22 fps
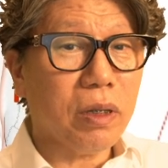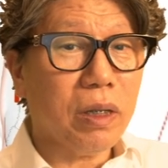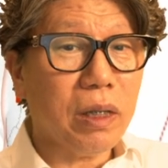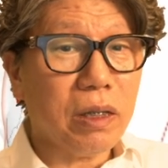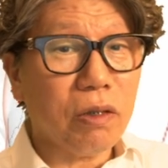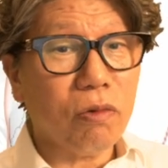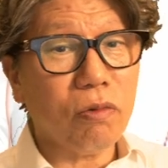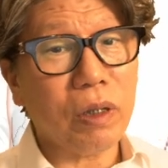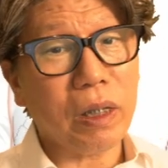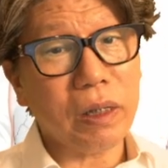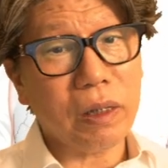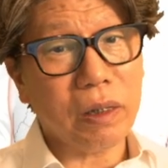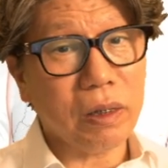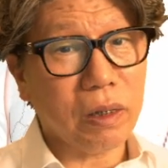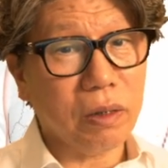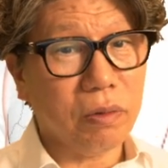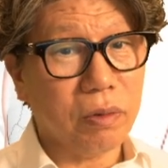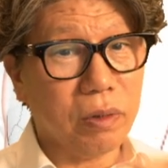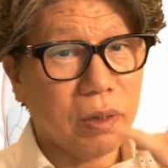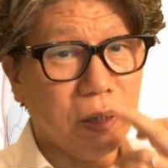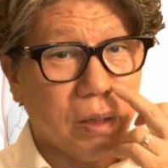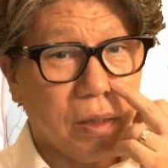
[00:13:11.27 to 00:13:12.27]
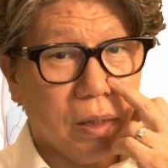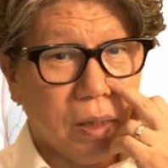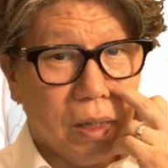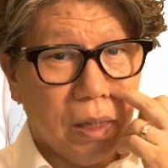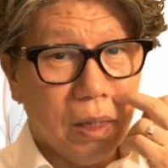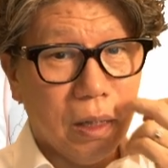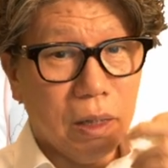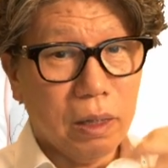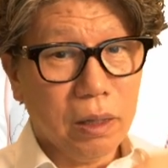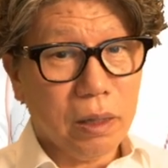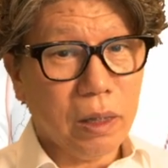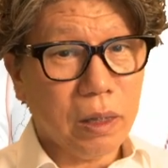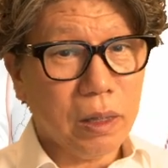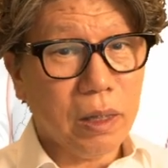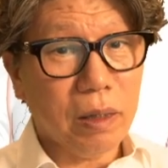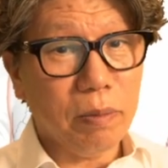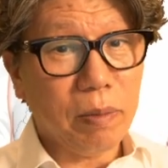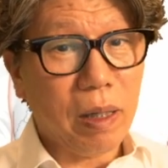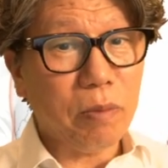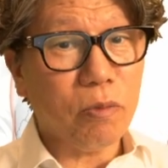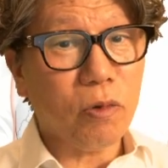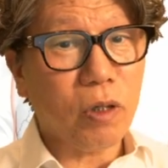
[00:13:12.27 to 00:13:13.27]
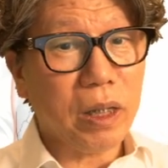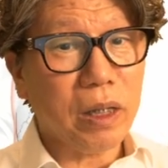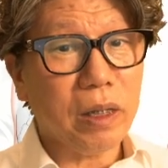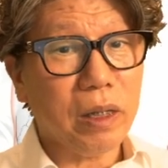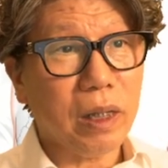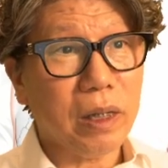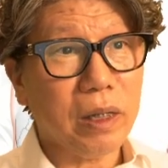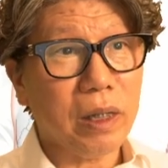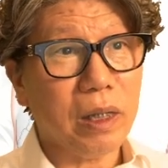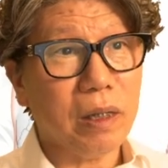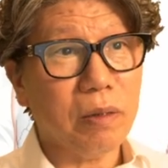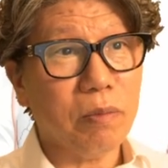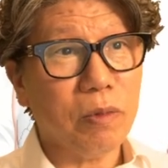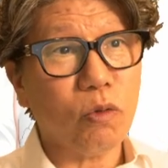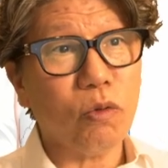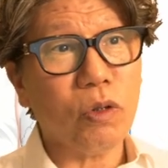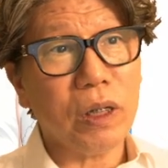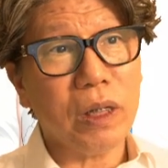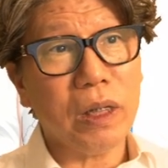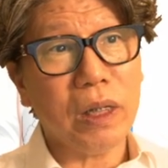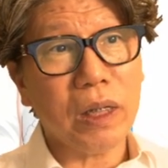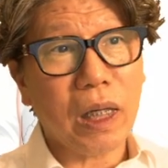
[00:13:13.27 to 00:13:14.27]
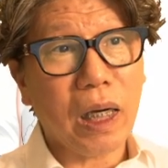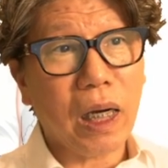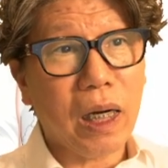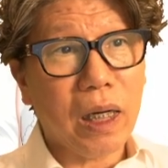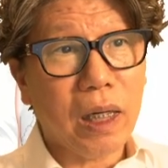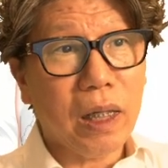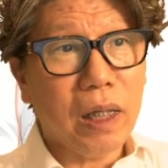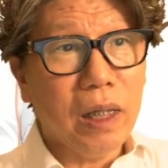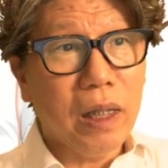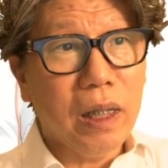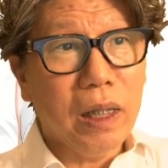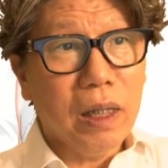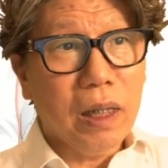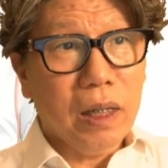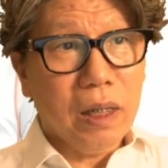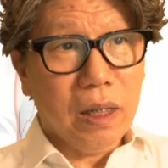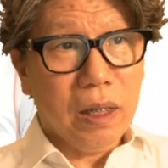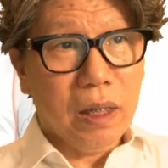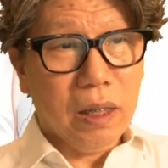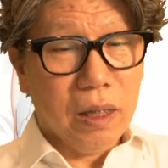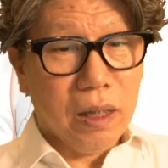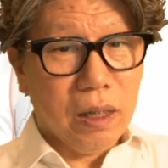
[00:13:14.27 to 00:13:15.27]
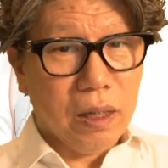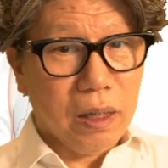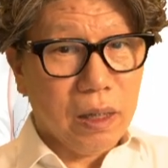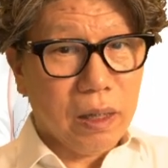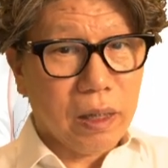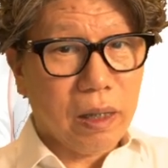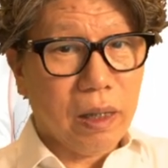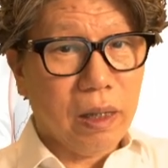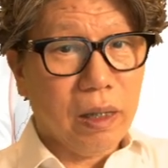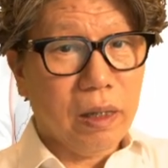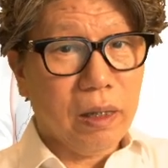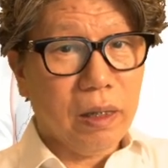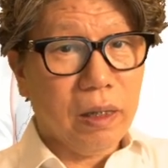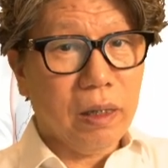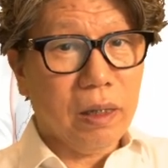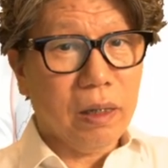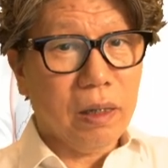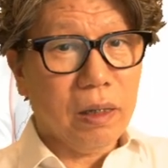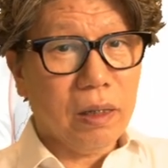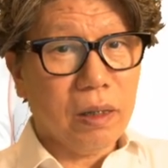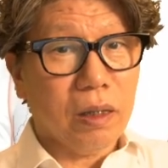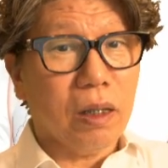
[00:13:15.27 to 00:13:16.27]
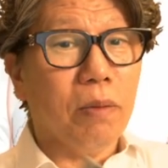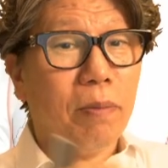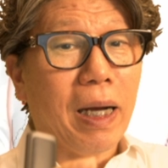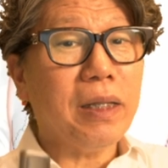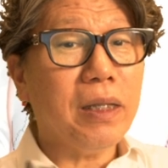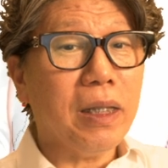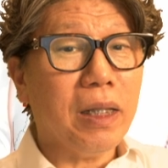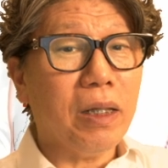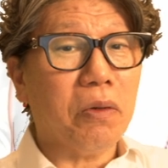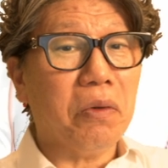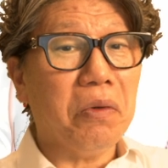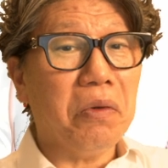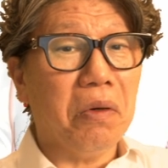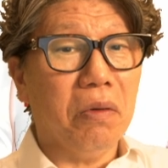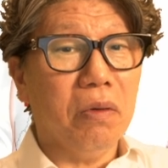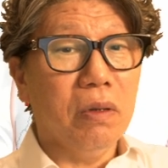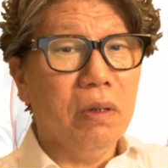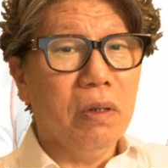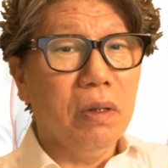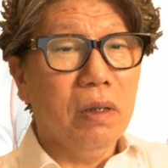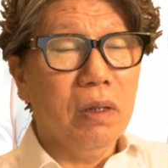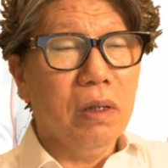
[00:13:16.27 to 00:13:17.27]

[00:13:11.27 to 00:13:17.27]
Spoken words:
In cases like class 2, if there is no wear on the incisors, there tends to be more wear on the molars.